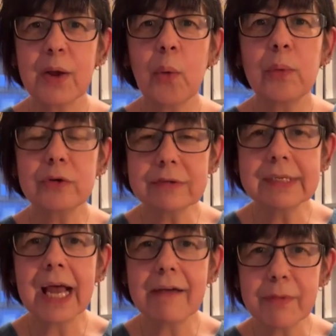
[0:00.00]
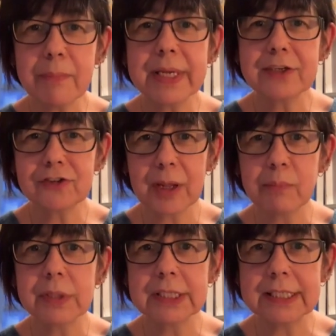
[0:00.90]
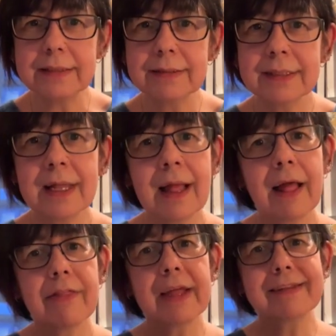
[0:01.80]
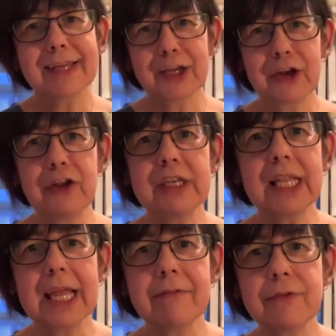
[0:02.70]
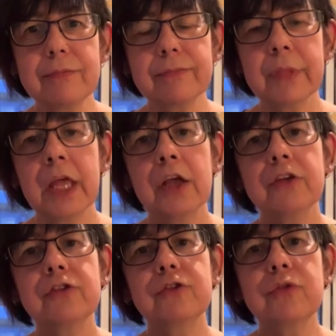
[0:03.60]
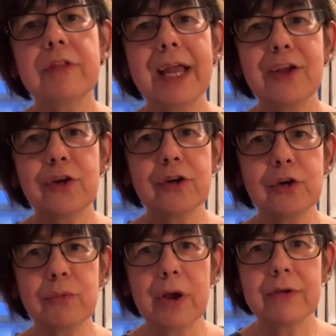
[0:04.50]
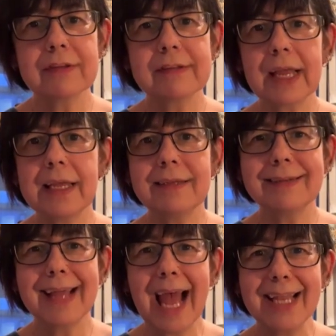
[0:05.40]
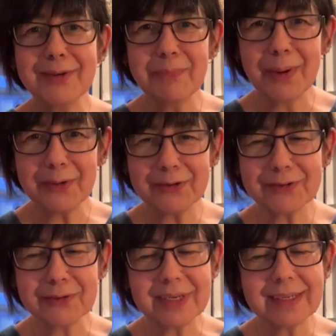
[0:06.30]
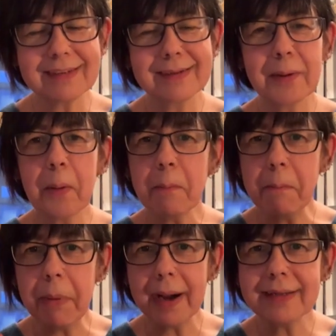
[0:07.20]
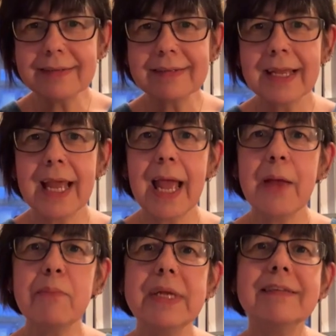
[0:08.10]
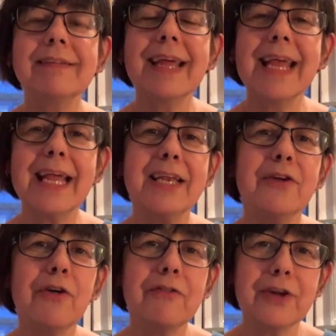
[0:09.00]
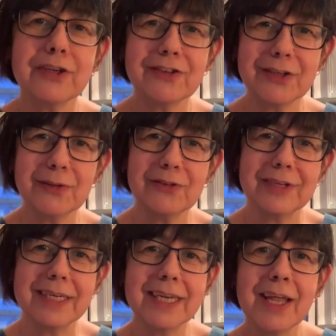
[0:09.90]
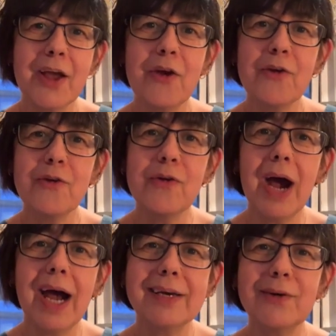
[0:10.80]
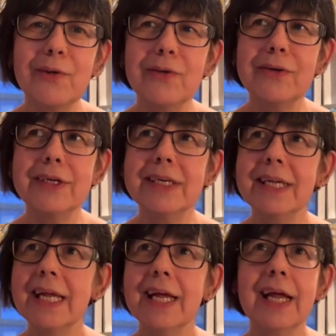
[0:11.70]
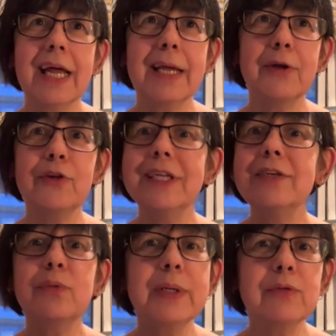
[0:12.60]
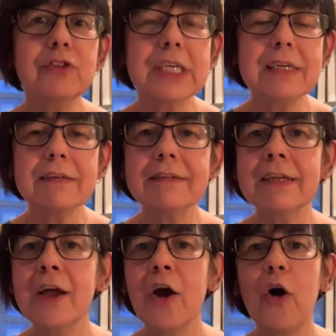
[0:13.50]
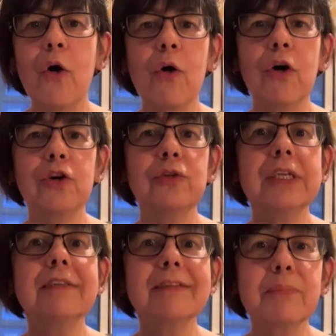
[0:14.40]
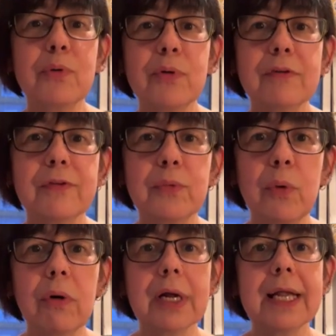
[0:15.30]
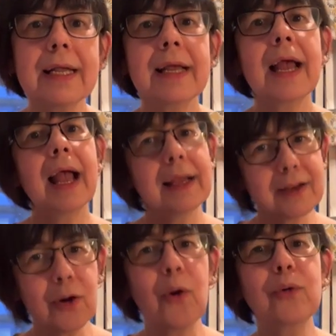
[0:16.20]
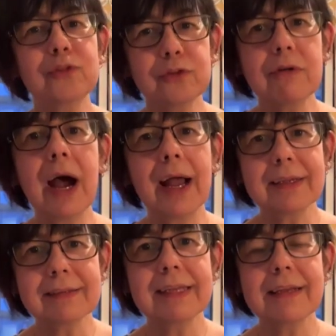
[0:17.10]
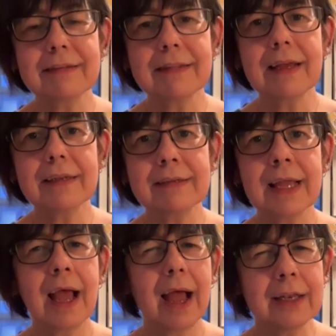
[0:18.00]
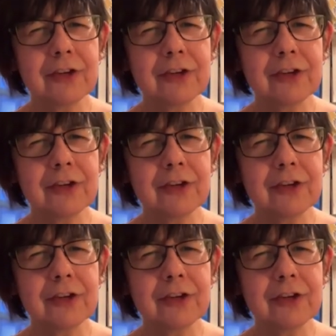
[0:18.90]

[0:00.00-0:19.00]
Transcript: we're going to have a big trampoline that's at ground level so that you can go outside and bounce on it. But it means that any of our children who are on, who need wheelchairs or who need support for walking can also access that and